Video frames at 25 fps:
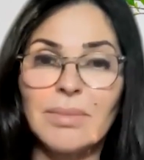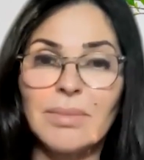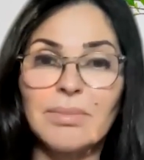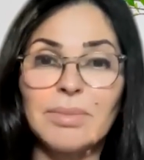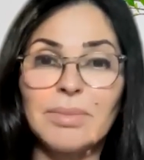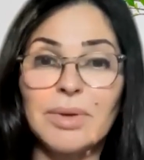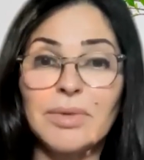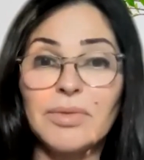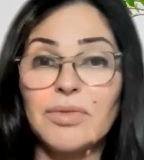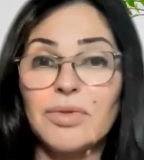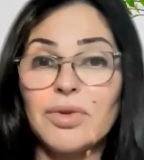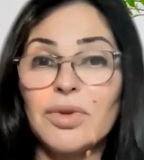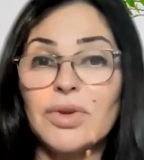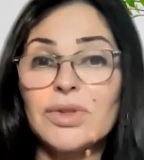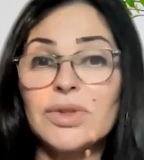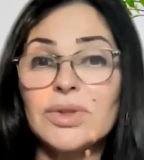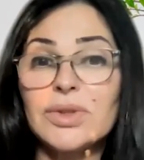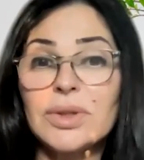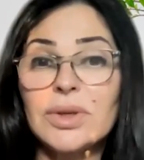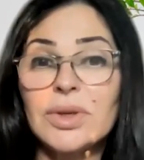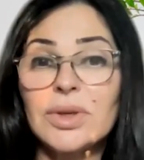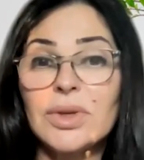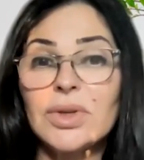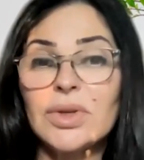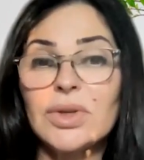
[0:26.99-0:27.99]
But
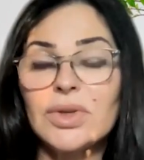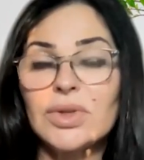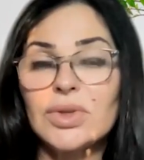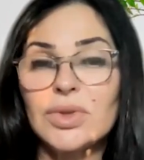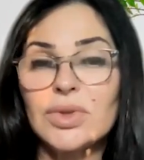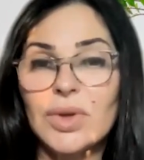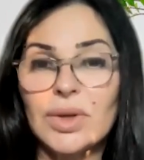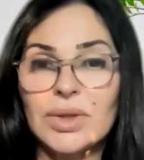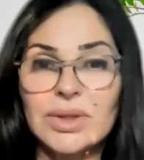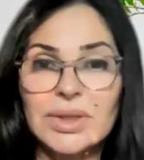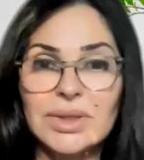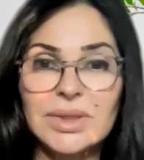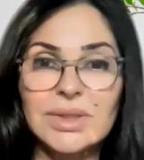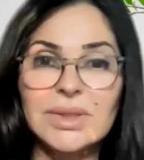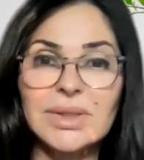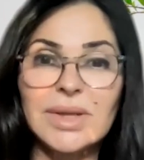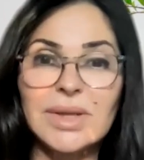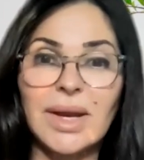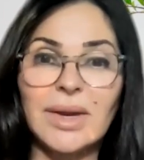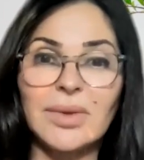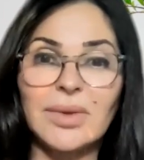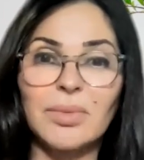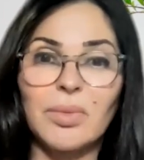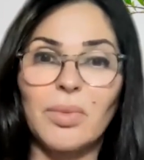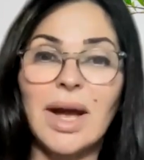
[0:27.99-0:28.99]
first, to
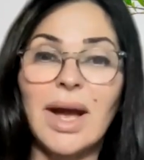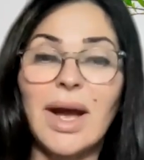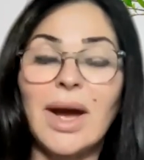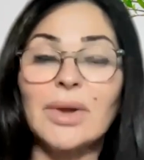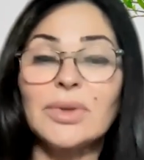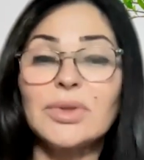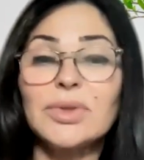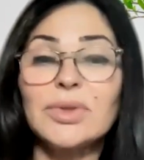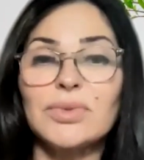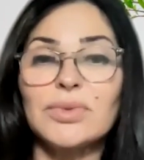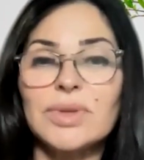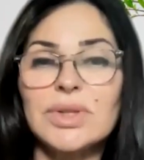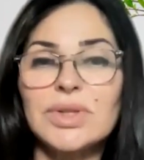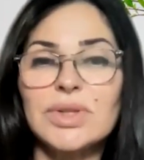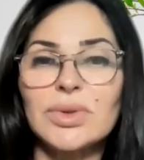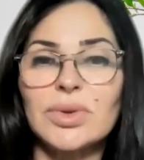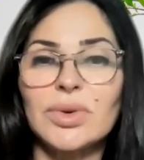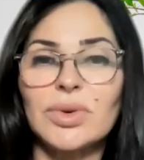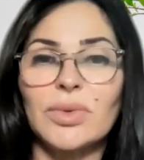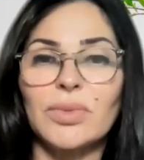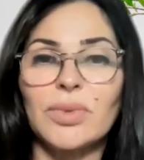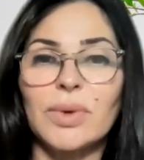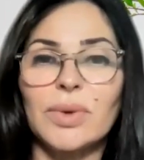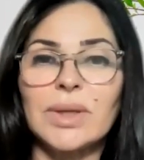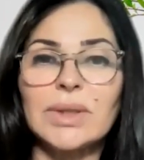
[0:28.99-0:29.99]
understand how to
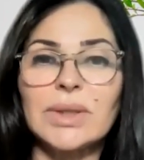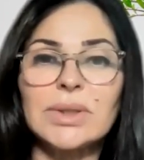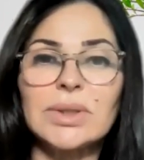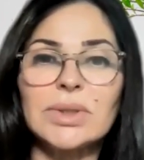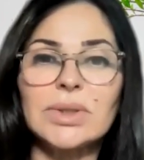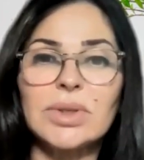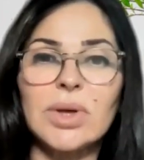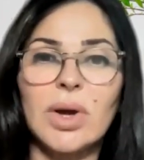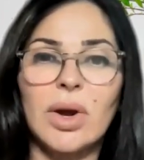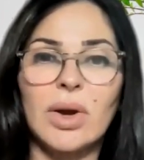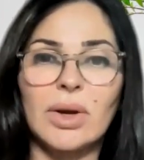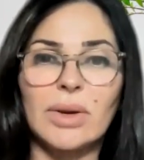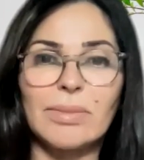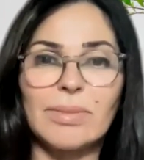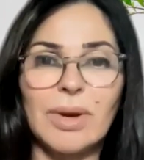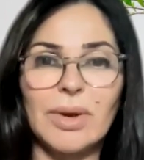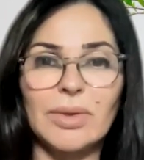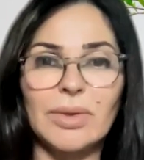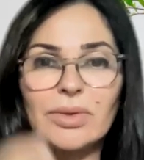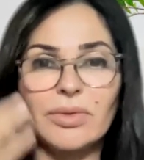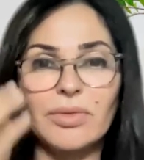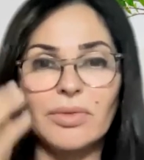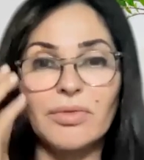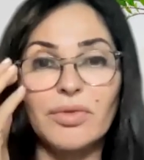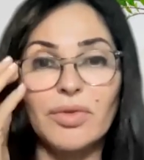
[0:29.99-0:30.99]
restore, we need to talk
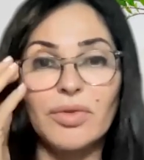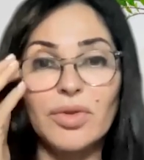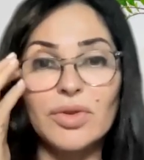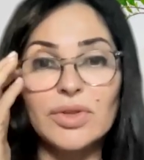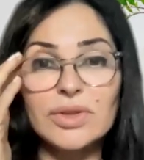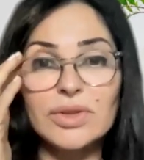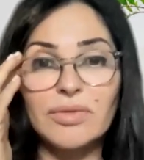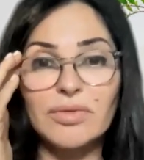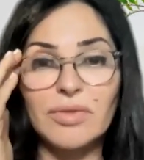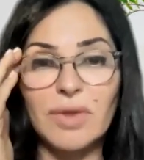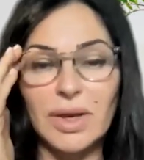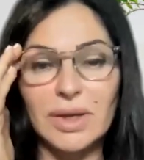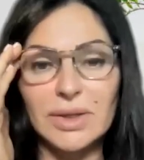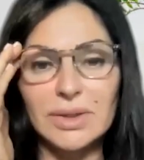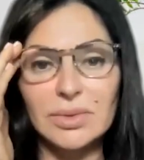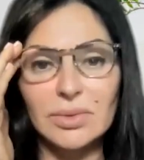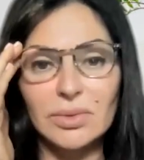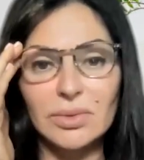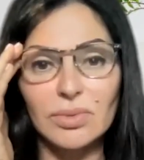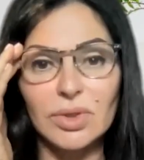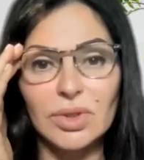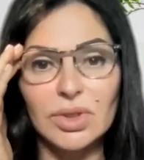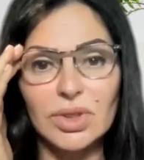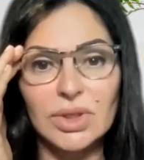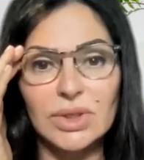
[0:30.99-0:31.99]
about the first phase,
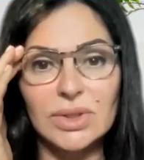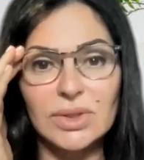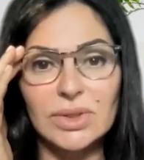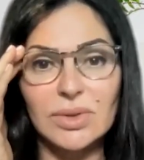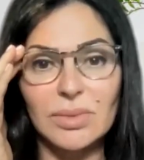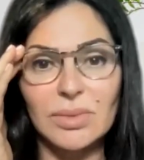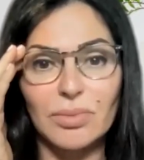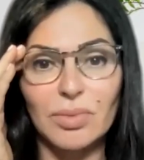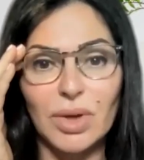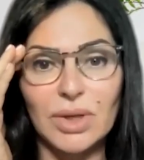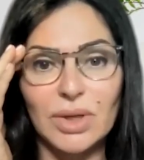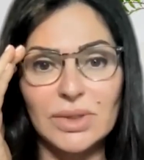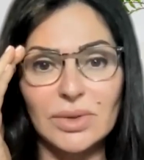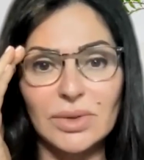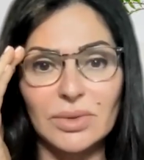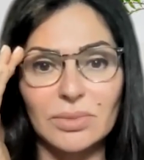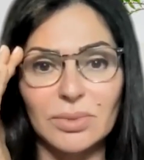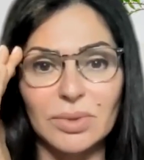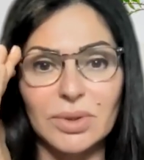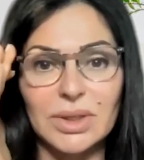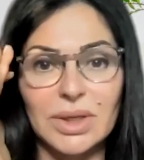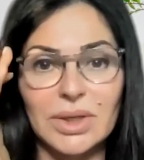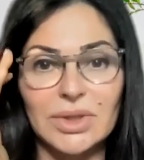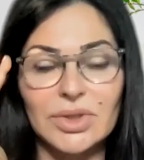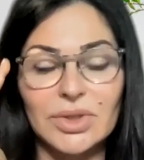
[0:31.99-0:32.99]
which is the breast
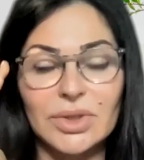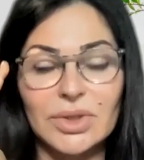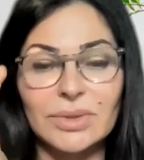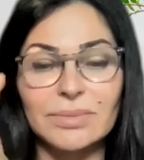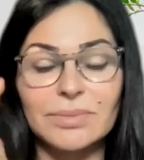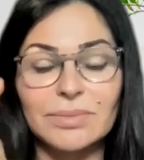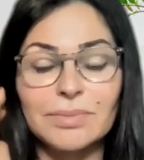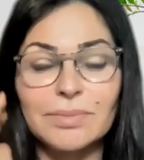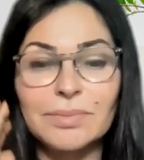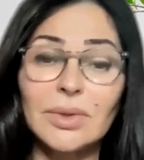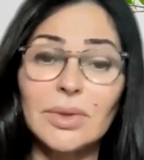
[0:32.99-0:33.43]
augmentation.